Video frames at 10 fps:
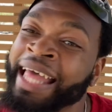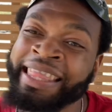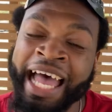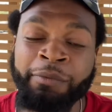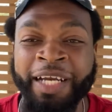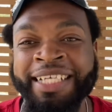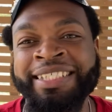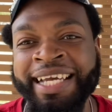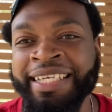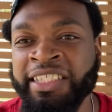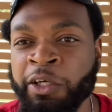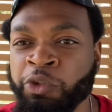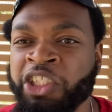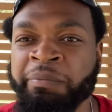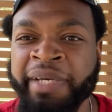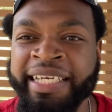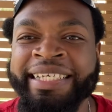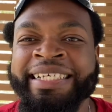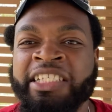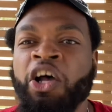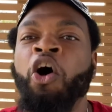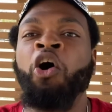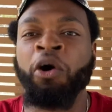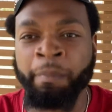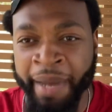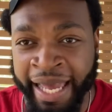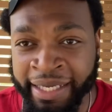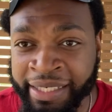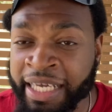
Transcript: Now, I'm not saying social media is all bad.